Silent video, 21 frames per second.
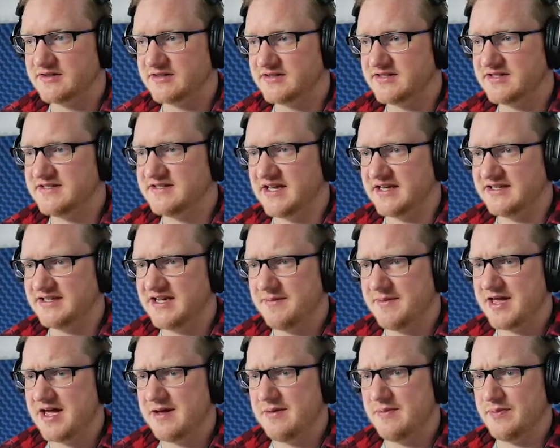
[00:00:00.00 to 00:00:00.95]
Is the sun
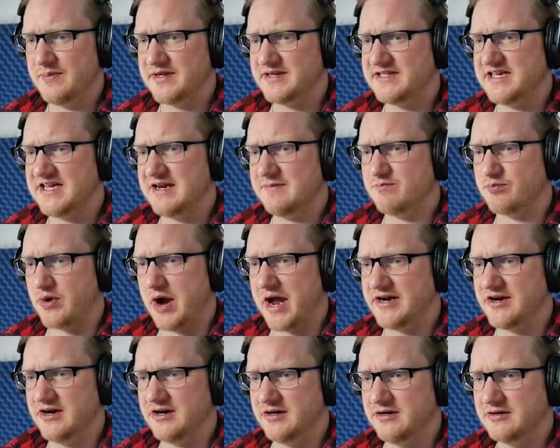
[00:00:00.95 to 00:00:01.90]
coming up? Is it getting
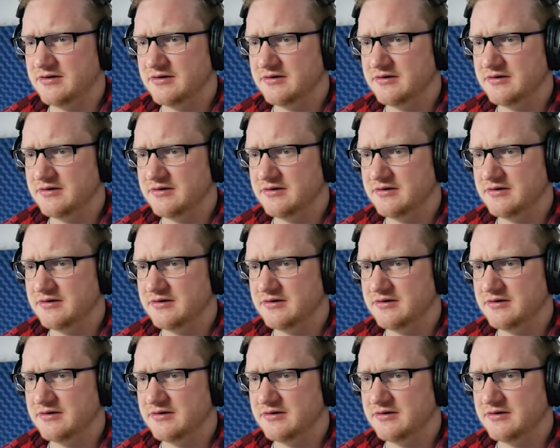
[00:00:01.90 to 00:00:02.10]
brighter?